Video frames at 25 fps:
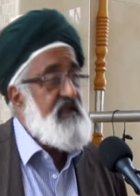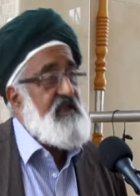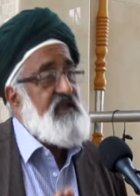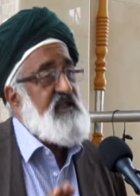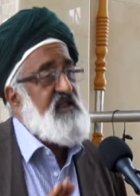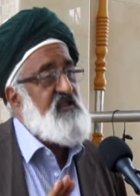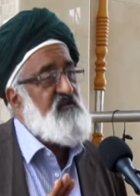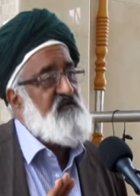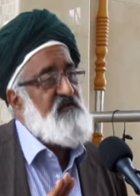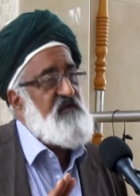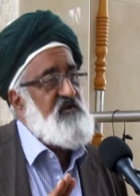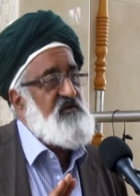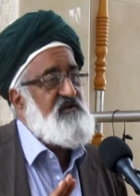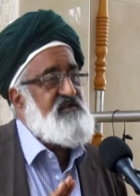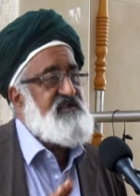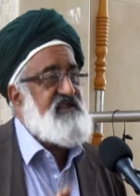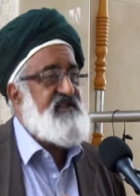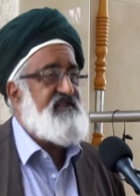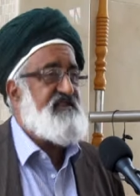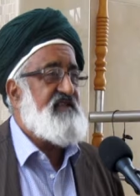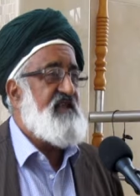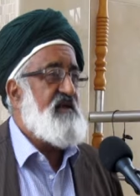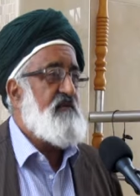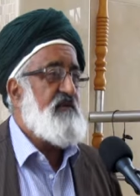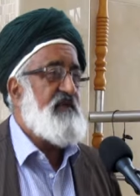He
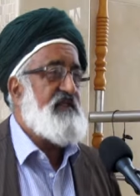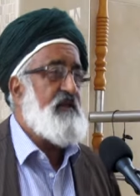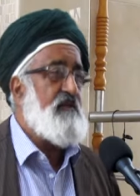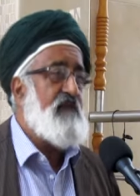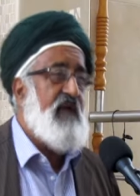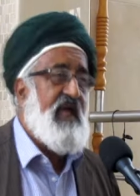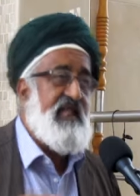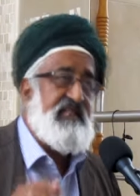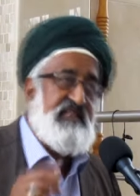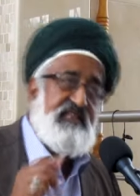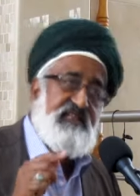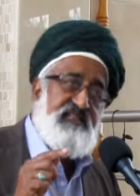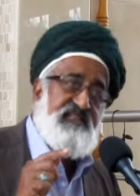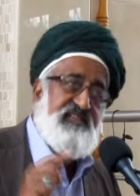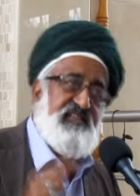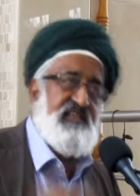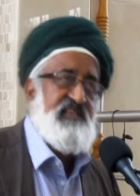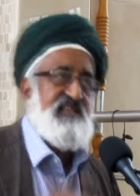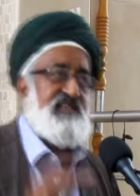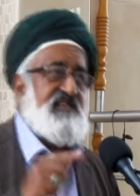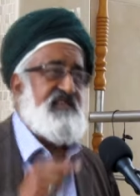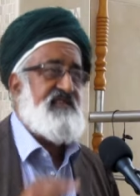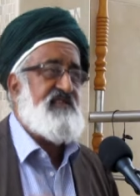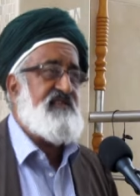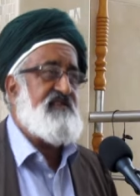refuses. But the man
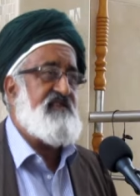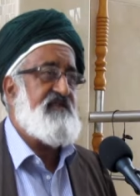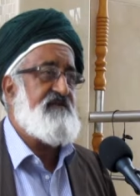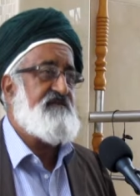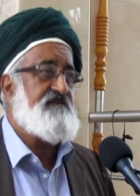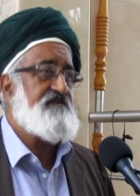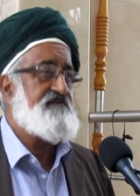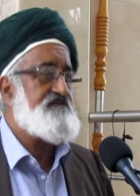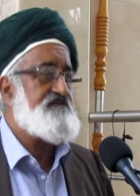insists.